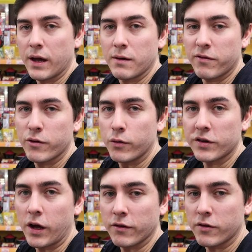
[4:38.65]
why that
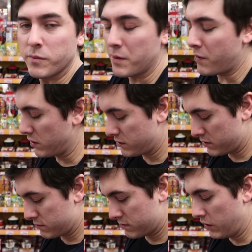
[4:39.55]
thought's going through my mind. A
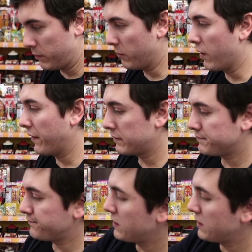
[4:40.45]
little bit worrying.